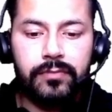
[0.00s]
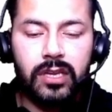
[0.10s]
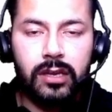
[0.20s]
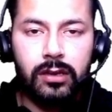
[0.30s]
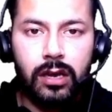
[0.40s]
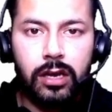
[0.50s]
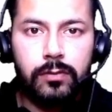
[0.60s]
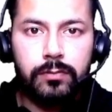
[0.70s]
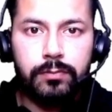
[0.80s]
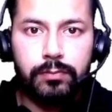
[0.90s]
in our
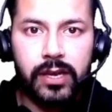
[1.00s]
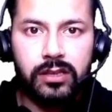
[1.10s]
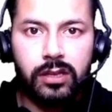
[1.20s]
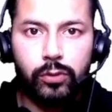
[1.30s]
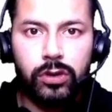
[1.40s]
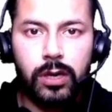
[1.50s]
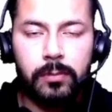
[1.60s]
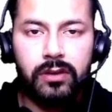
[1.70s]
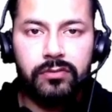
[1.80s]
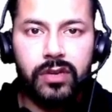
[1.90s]
Python
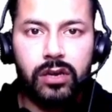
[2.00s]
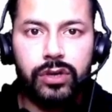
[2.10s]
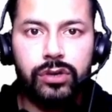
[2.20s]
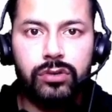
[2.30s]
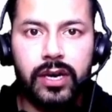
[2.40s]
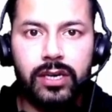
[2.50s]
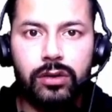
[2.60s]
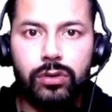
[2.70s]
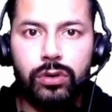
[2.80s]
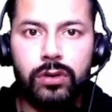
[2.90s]
programming, we are going to write a
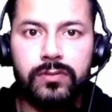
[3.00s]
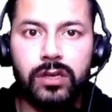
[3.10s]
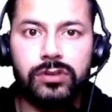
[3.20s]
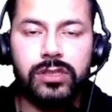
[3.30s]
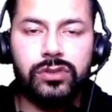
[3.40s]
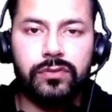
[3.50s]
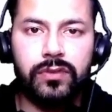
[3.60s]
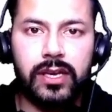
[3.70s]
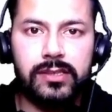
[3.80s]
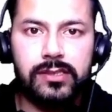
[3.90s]
code of thousands of
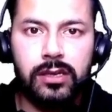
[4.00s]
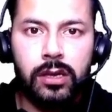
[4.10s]
lines,